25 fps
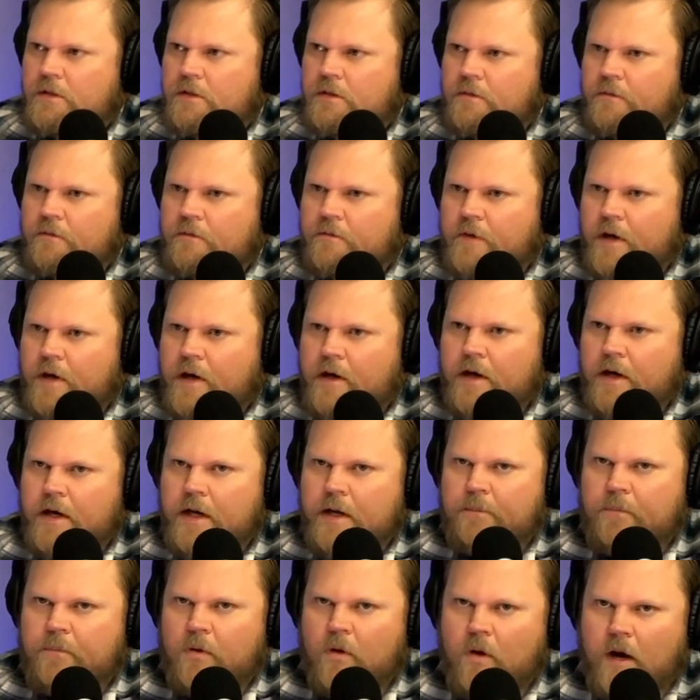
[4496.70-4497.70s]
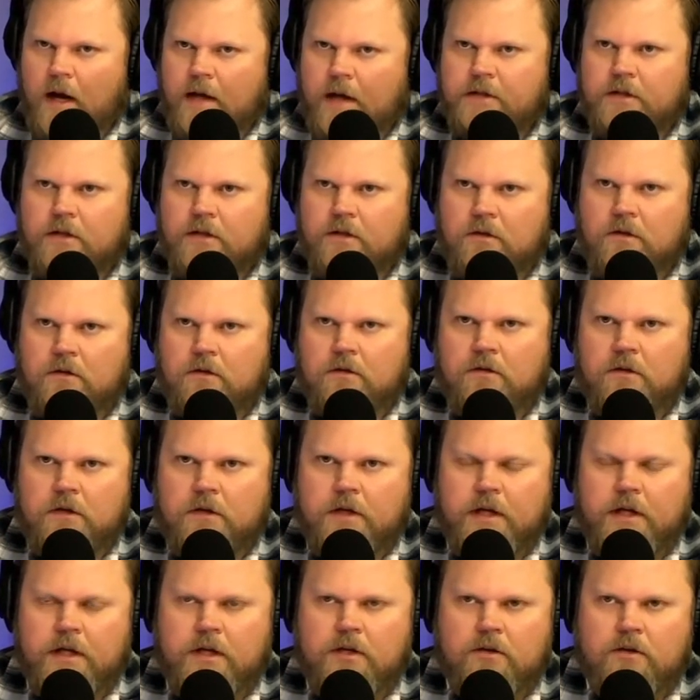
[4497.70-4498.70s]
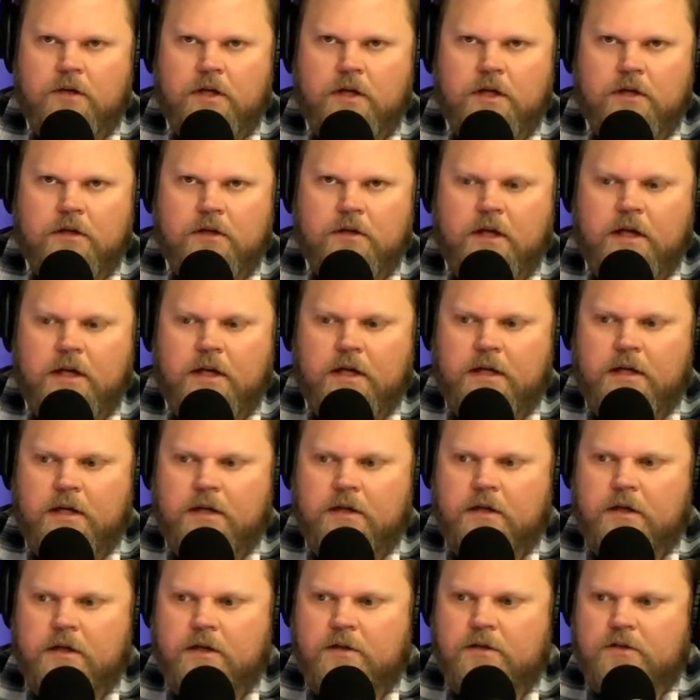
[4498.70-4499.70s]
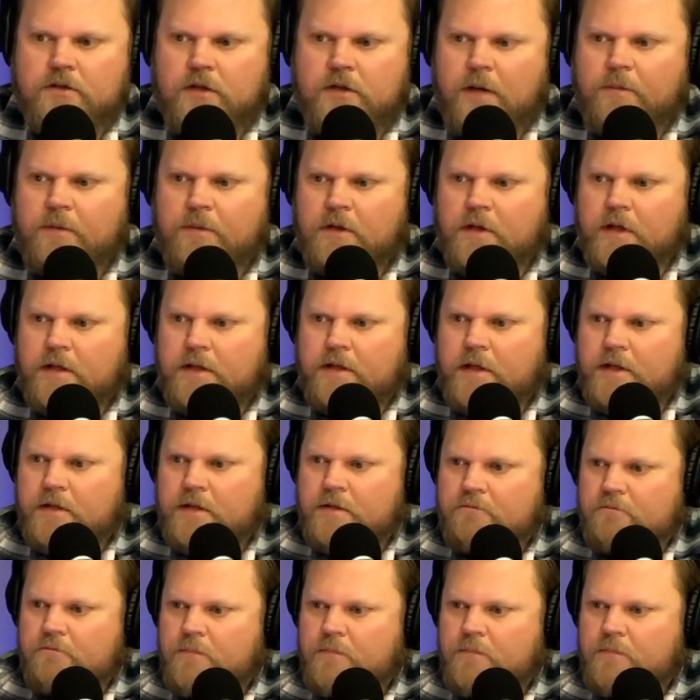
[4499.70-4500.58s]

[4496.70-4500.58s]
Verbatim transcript: very practical and you can kind of extrapolate that